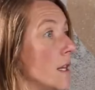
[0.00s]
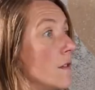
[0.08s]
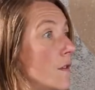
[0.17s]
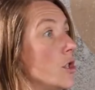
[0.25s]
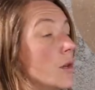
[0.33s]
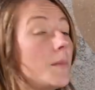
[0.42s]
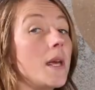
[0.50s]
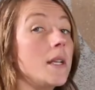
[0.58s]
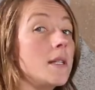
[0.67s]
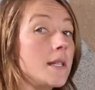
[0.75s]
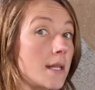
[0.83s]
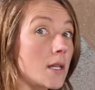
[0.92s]
individual
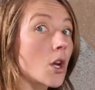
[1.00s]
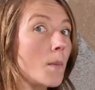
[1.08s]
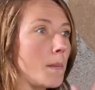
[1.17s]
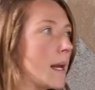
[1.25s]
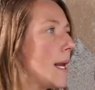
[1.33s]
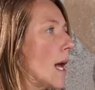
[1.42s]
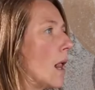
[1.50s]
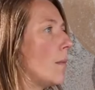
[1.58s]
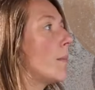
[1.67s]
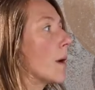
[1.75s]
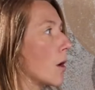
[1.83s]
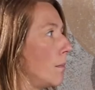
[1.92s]
pages. It's a complete
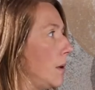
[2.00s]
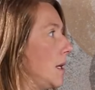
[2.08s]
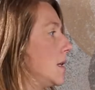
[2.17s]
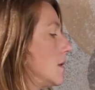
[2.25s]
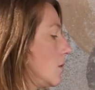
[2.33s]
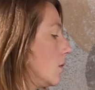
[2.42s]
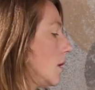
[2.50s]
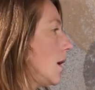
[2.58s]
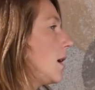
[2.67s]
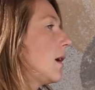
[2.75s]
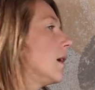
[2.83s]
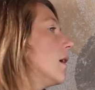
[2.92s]
album, a complete story.